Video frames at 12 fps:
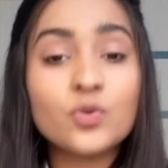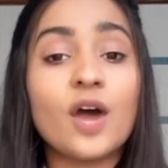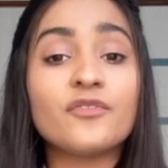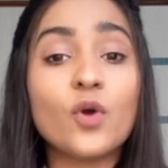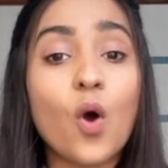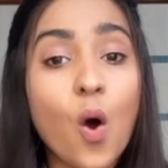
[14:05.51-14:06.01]
you have
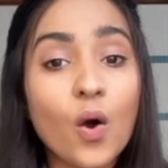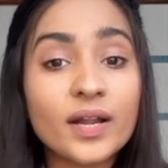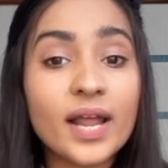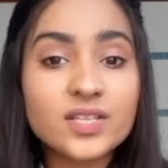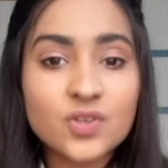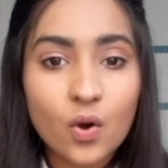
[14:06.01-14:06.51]
to
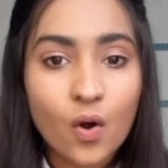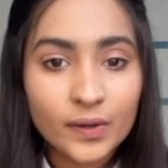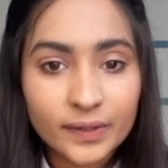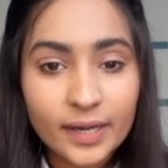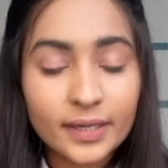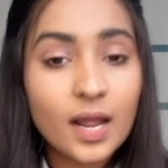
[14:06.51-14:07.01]
organize your
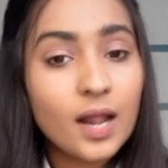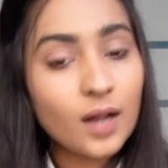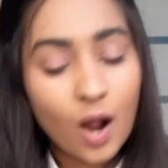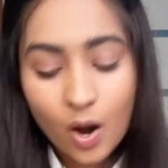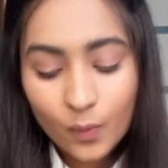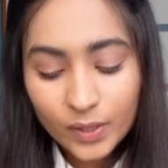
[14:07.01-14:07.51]
content. Now,
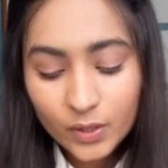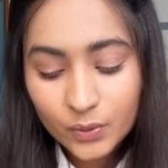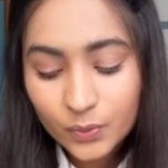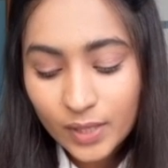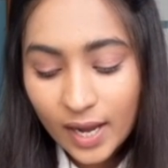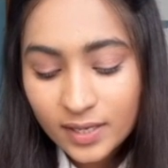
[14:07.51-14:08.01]
how will you do
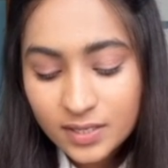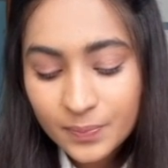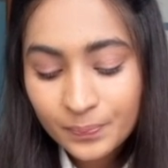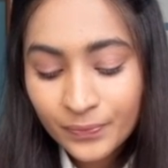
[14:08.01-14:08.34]
that?